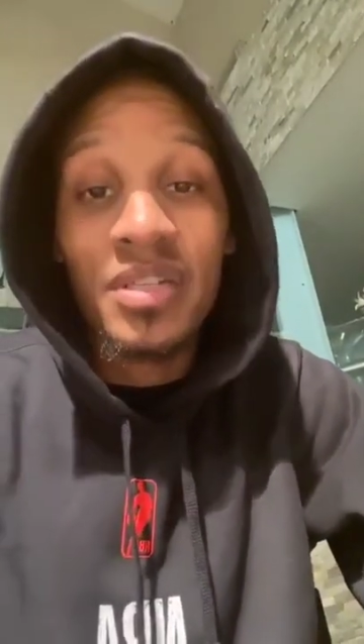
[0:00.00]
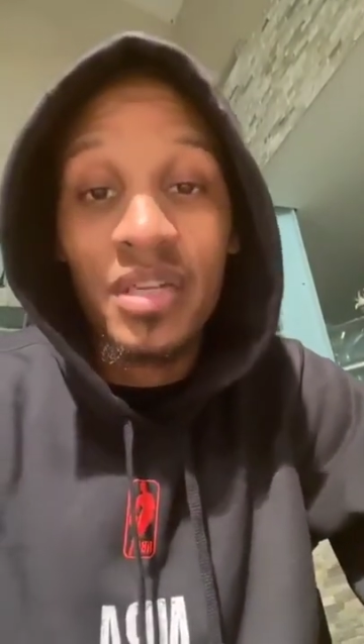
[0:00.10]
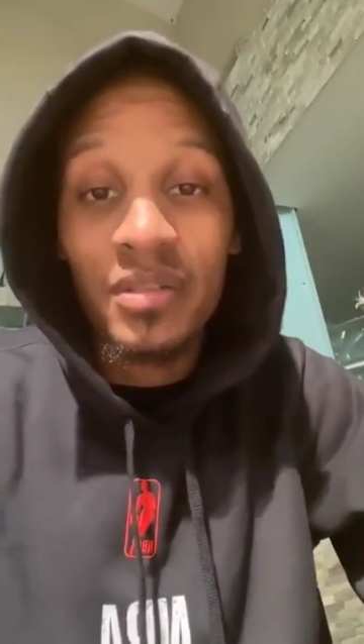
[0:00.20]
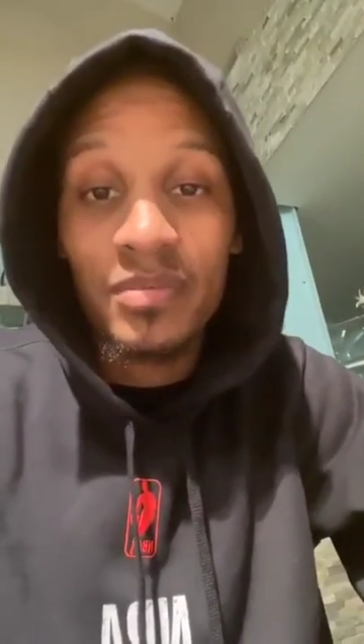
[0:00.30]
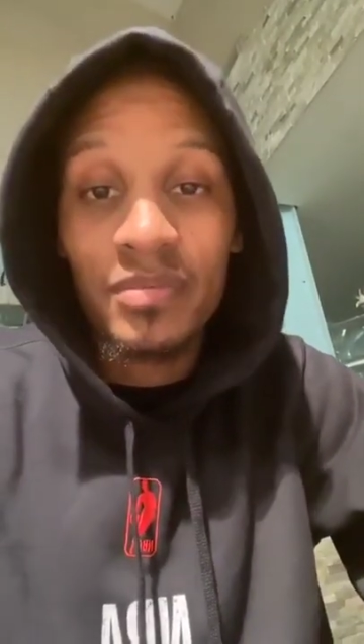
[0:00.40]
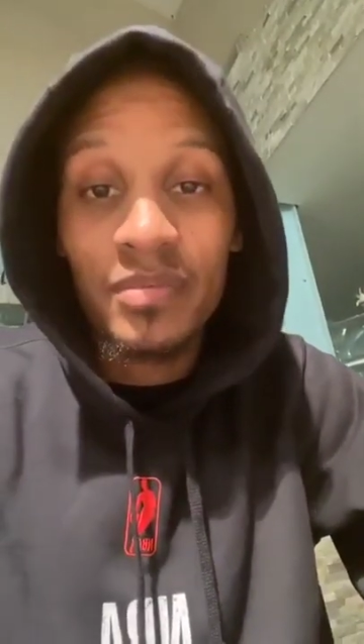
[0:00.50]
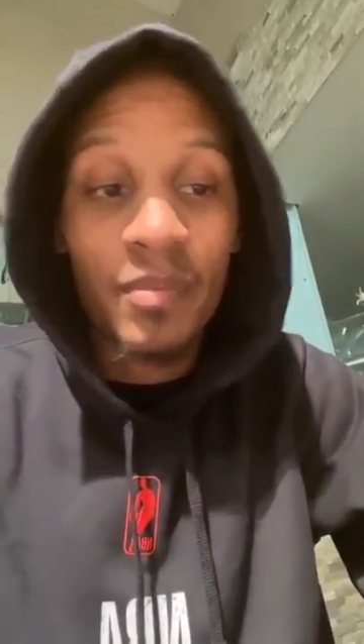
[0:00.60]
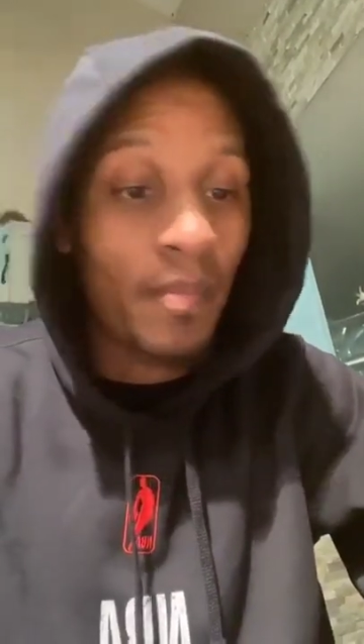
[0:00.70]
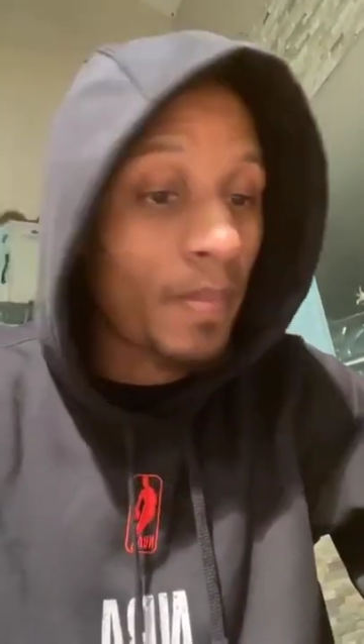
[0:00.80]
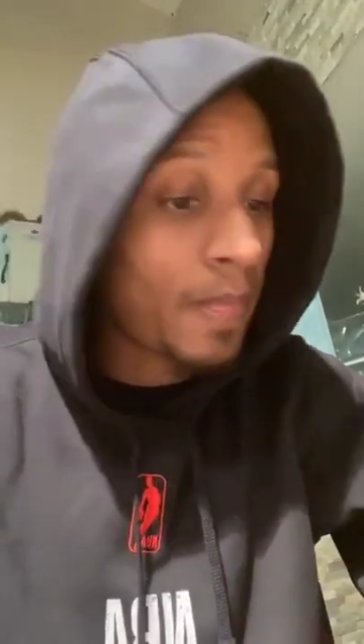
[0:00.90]
today.
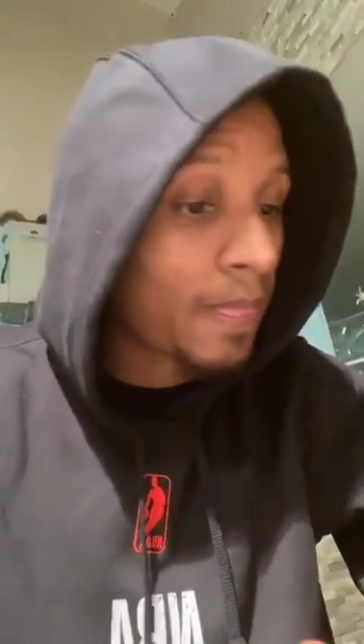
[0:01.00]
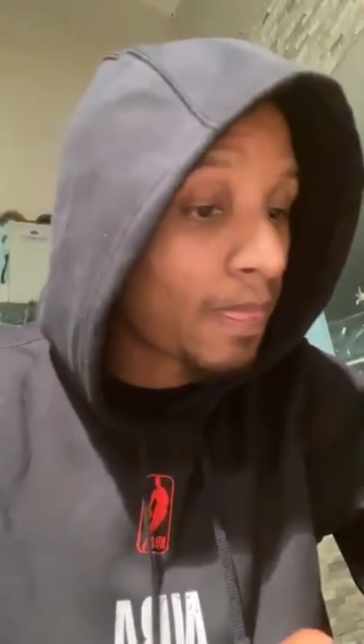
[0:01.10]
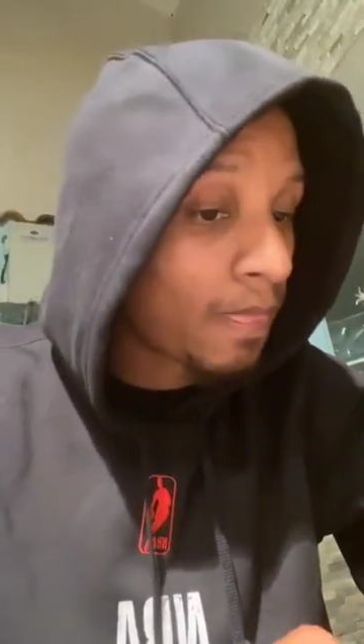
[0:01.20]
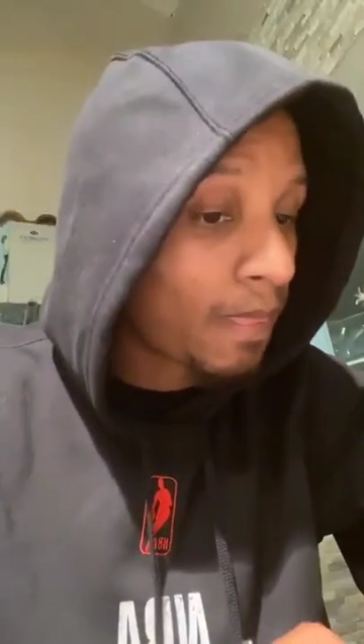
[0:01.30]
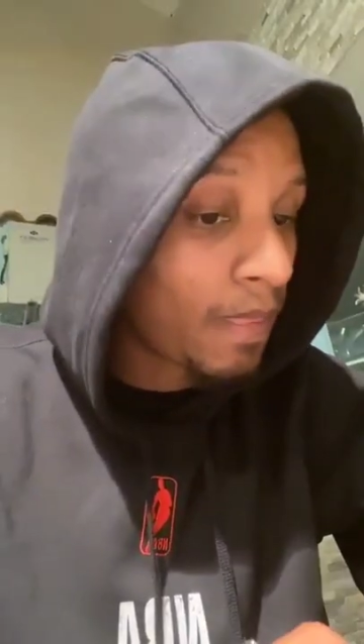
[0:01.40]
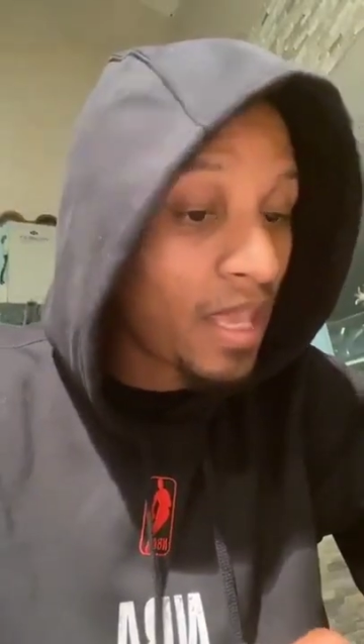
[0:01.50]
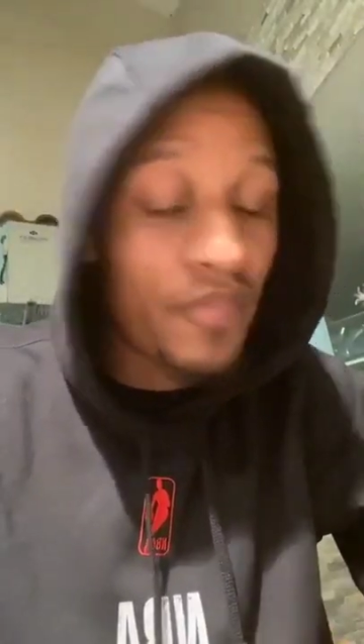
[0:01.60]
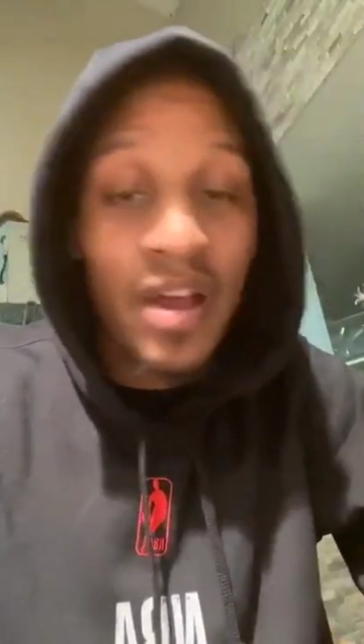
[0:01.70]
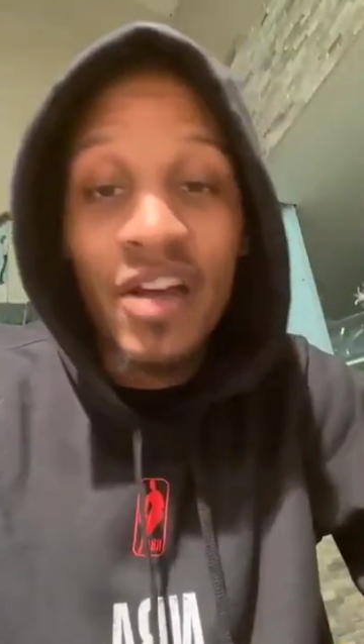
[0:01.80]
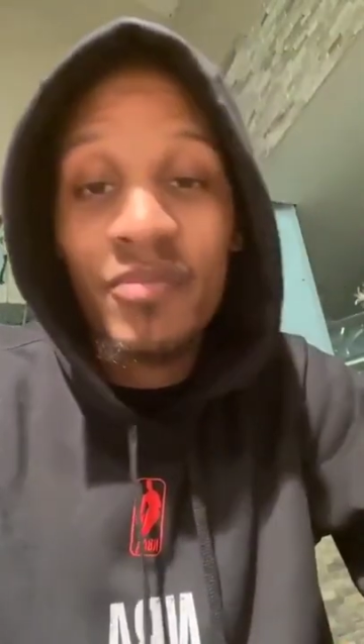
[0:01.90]

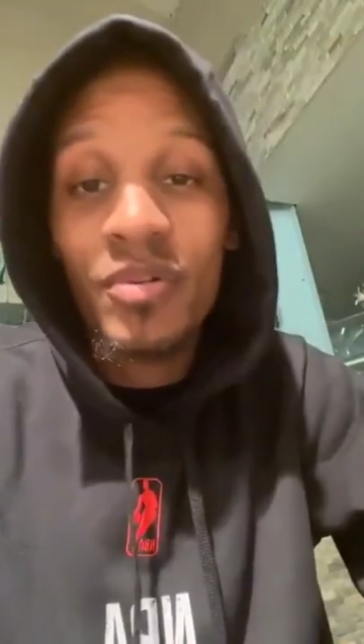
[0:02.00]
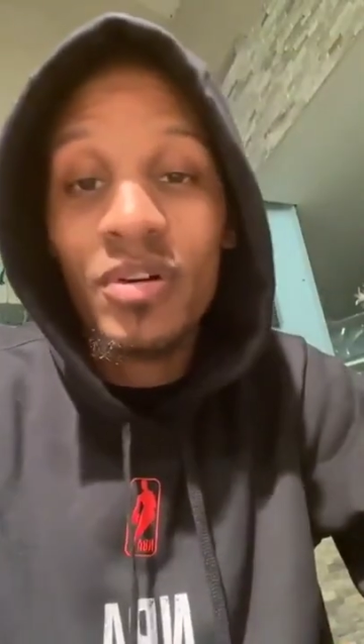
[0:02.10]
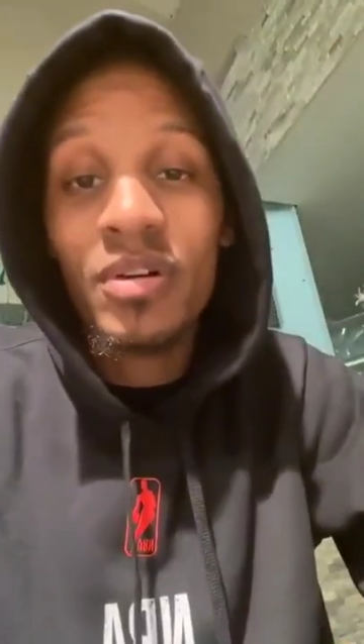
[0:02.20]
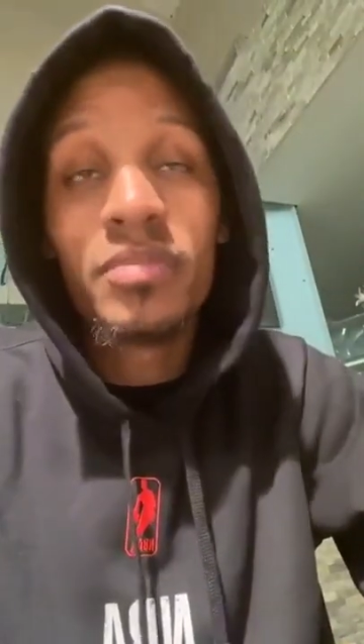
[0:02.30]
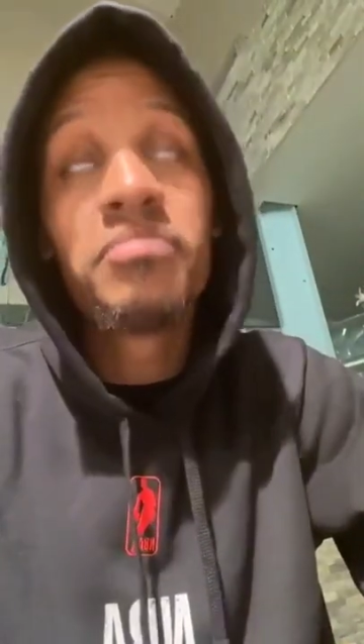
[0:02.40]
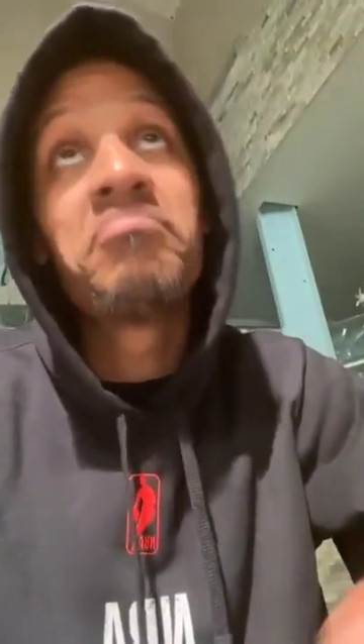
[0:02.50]
If I have more,